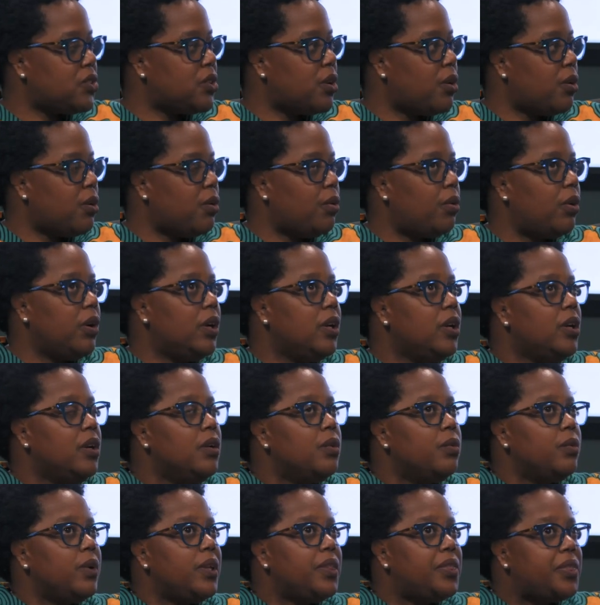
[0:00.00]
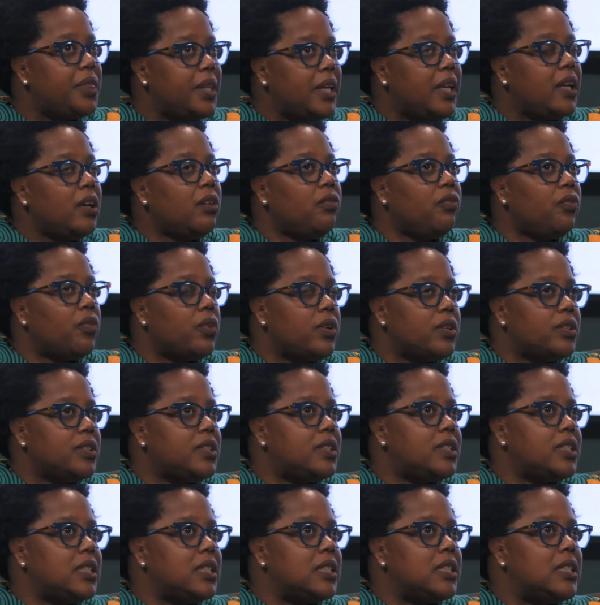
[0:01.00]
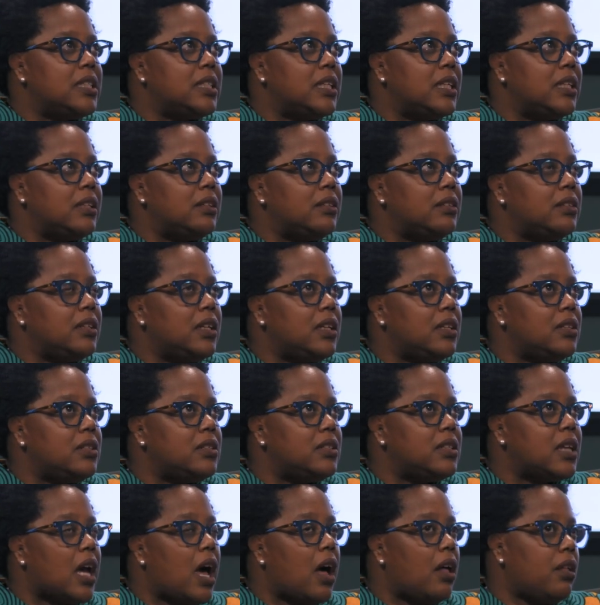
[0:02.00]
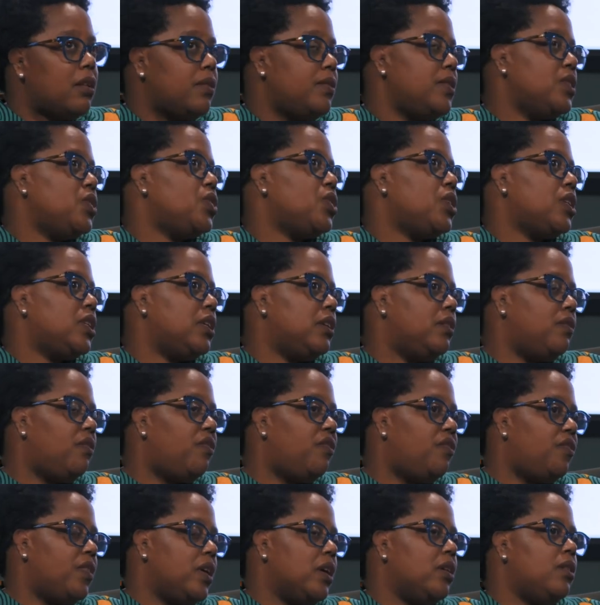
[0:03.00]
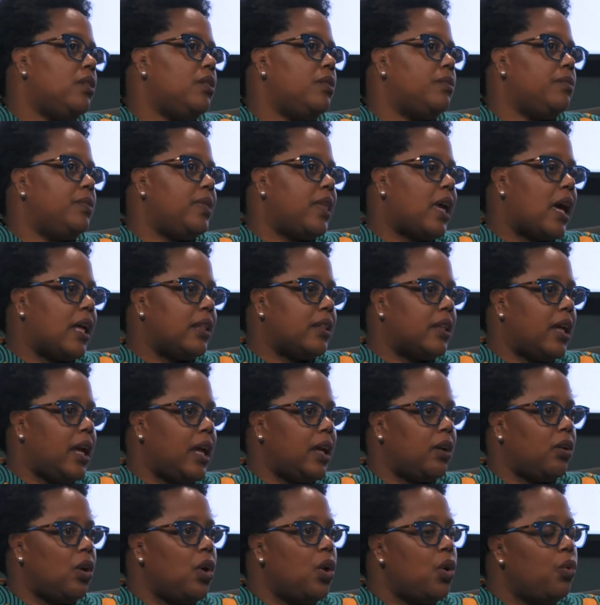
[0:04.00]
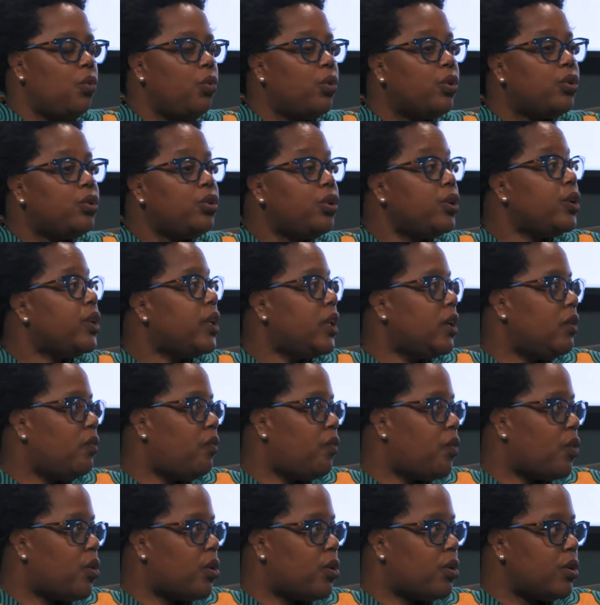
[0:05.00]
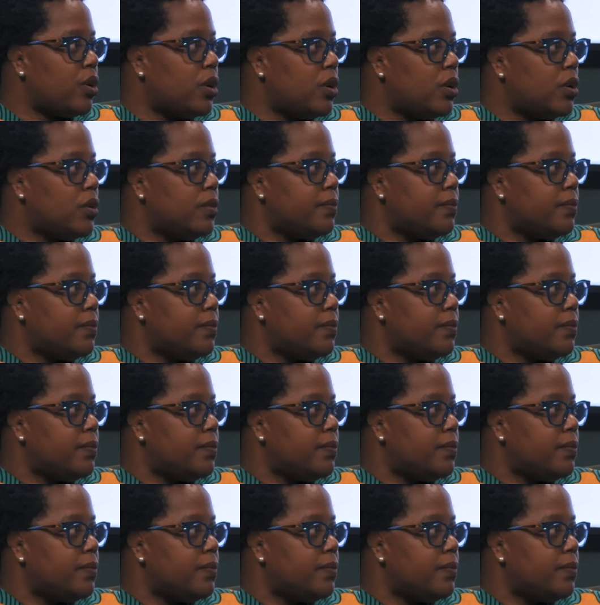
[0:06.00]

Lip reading: So we think, for instance, in television and film, that like we're looking for